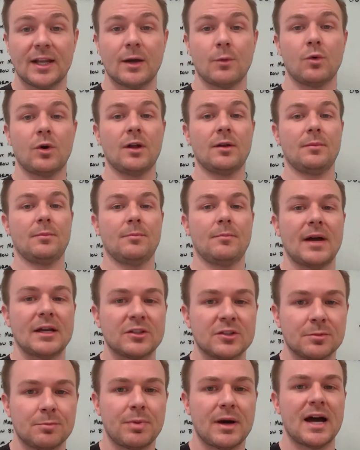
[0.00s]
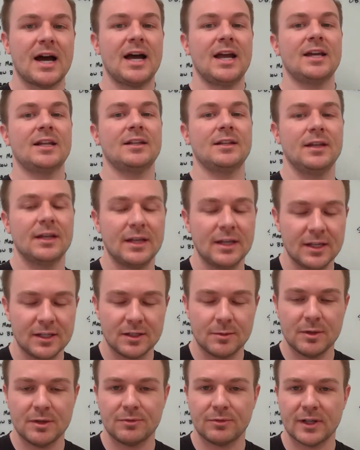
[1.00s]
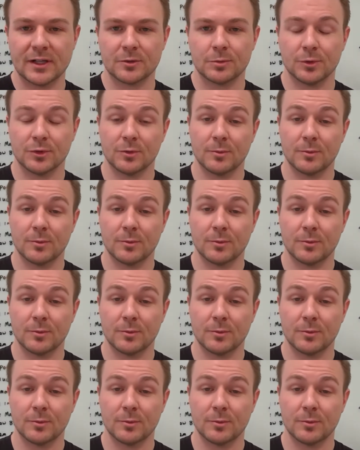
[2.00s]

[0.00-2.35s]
I want my spine to be flexible